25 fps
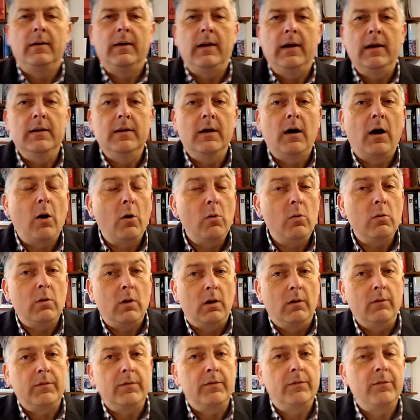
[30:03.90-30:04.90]
In the whole
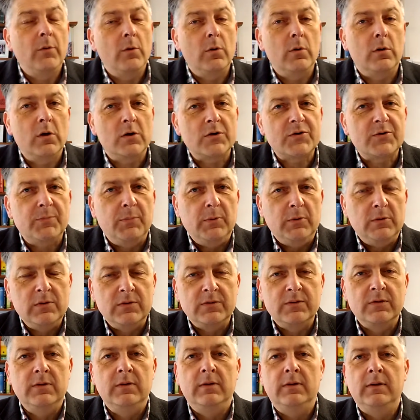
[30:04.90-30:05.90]
of the four
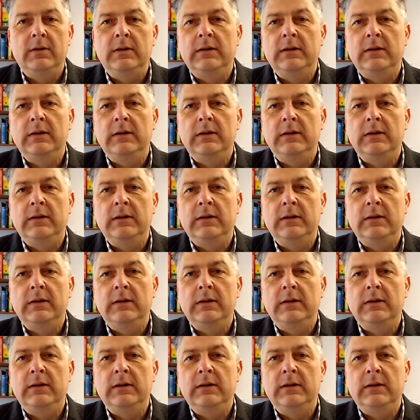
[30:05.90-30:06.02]
Gospels,